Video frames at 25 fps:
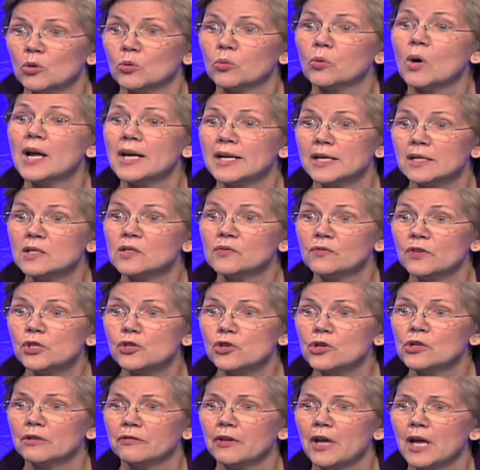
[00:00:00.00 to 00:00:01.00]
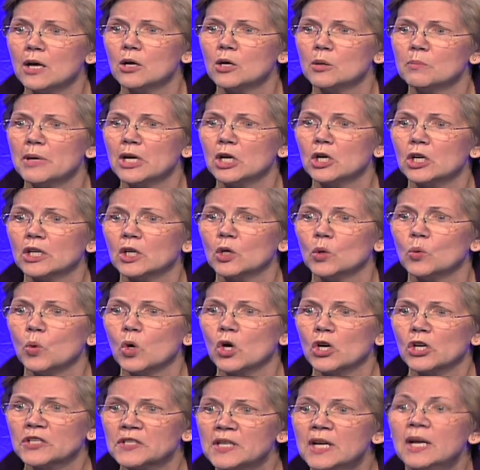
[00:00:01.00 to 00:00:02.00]
Ryan's vision of how America
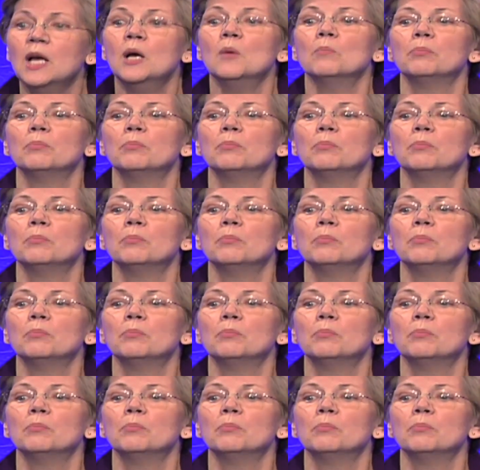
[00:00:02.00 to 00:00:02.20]
works,